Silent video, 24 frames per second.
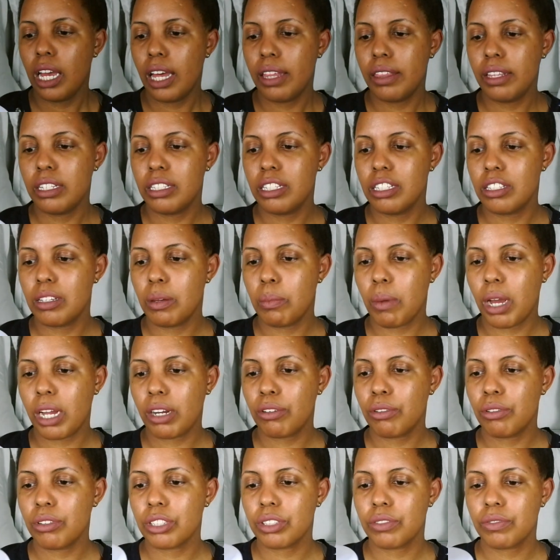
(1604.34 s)
and this is a
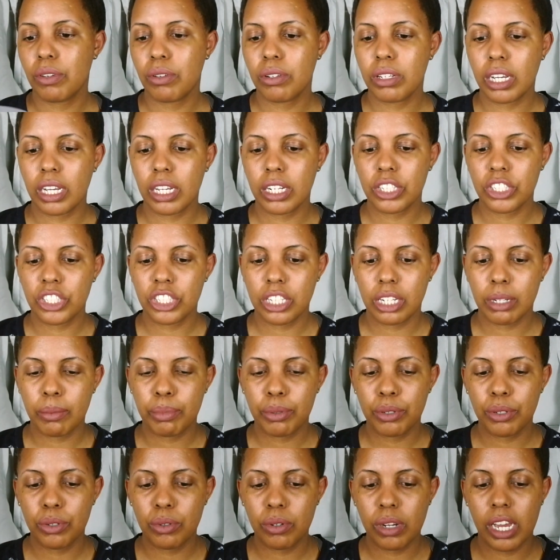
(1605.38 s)
micro exfoliating
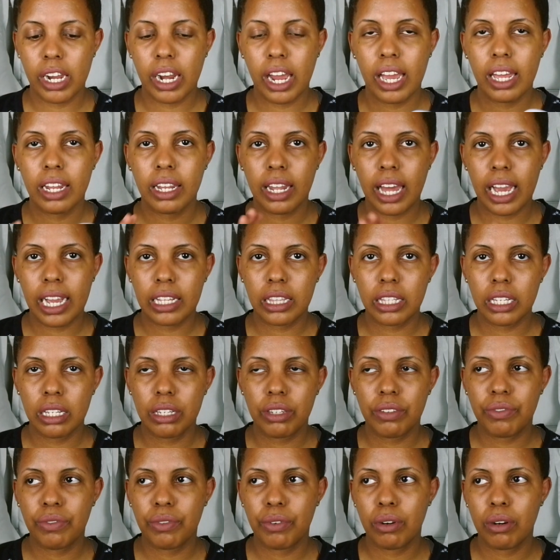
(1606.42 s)
shampoo, and I like
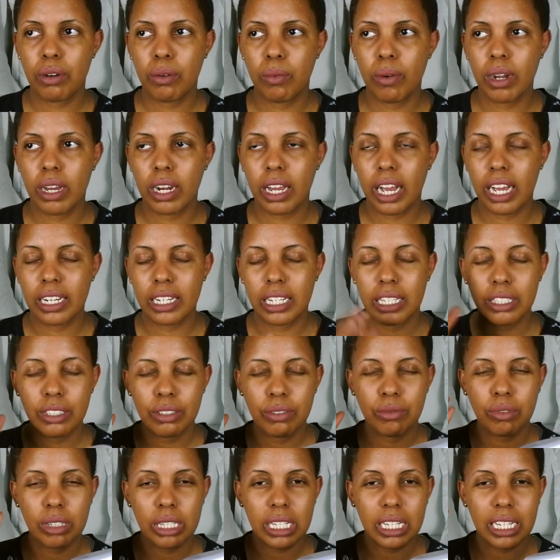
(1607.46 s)
this for when I need
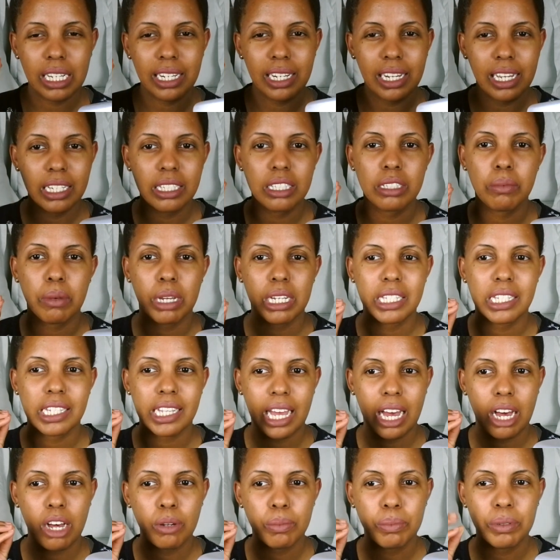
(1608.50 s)
to really cleanse my
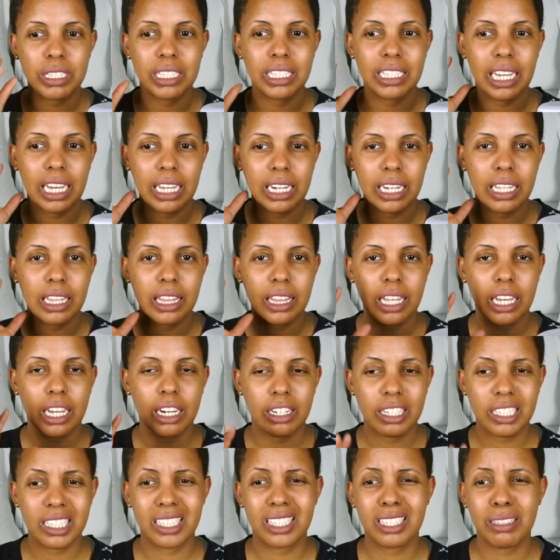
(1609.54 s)
scalp and get in
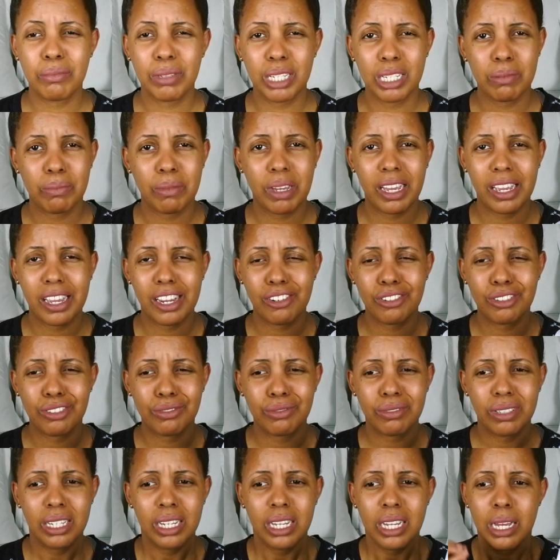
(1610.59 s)
there, because sometimes my
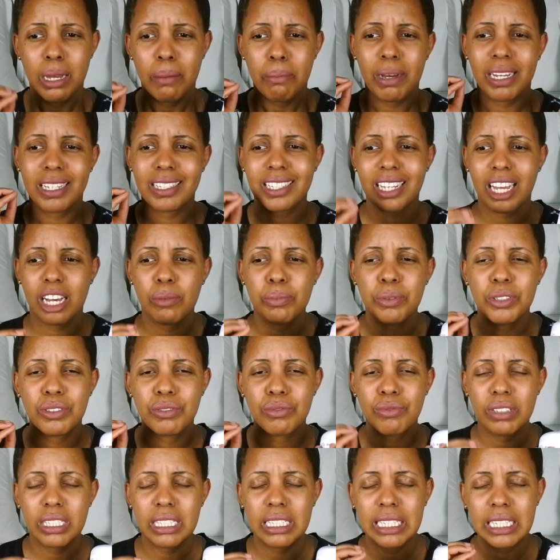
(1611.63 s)
scalp
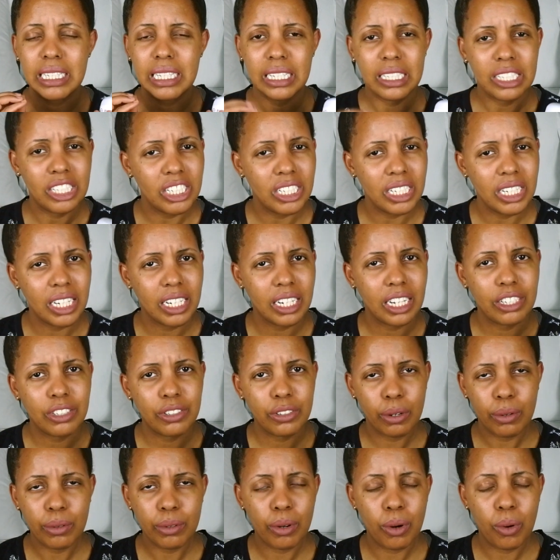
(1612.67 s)
is really itchy and I
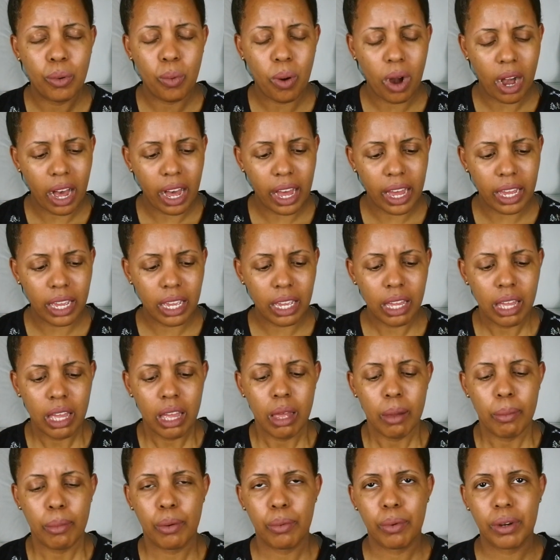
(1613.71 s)
don't know why.
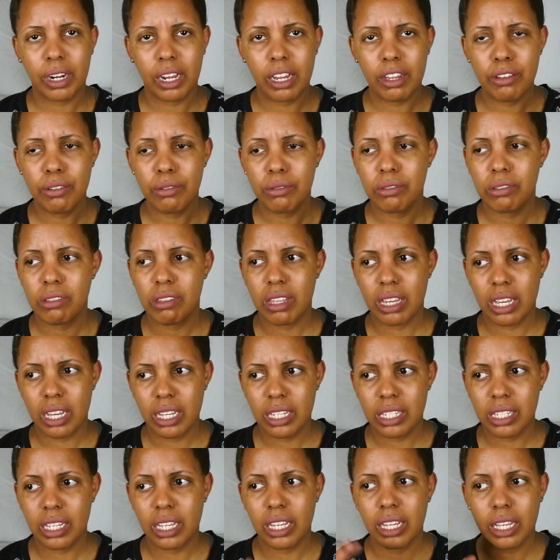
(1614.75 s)
But when I use
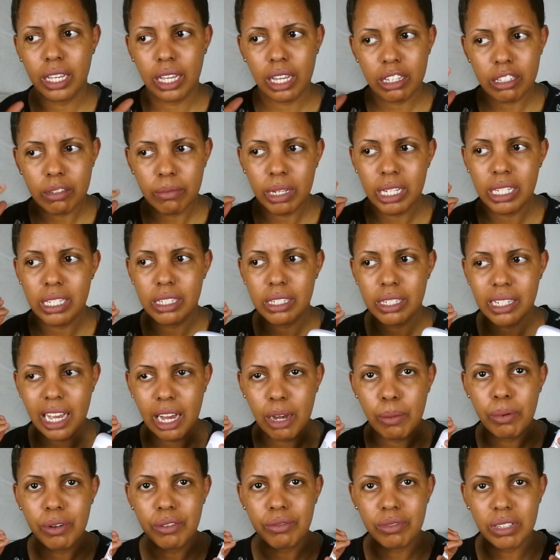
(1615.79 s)
this, it gives my
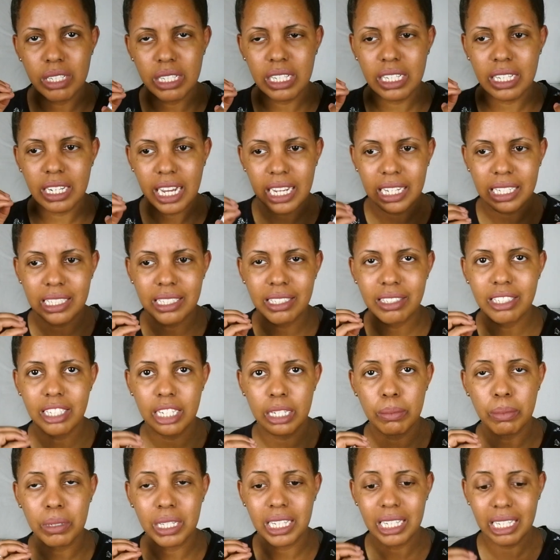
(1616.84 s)
scalp a really nice
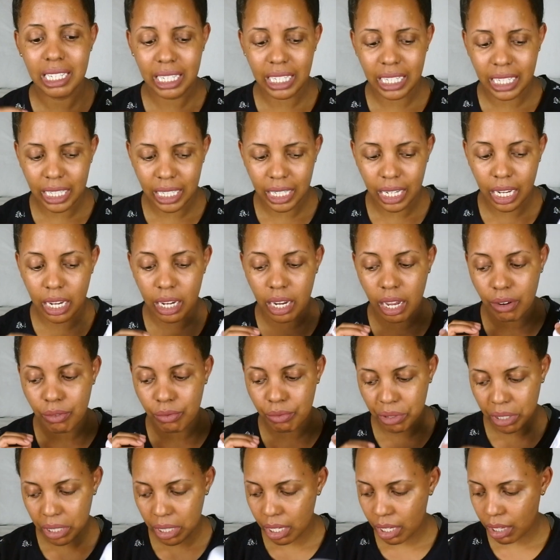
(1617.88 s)
deep clean, and I
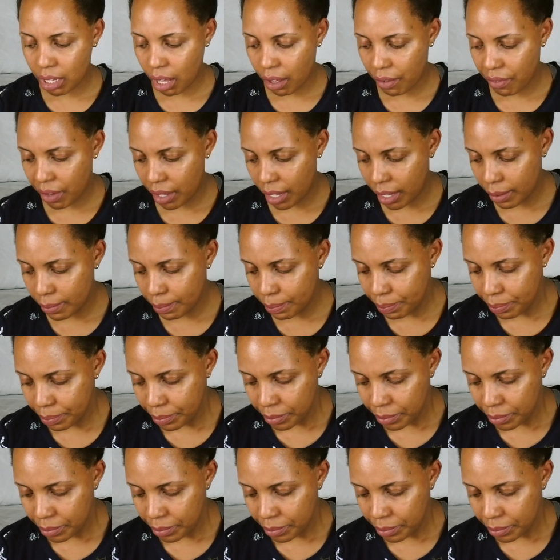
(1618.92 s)
really love it.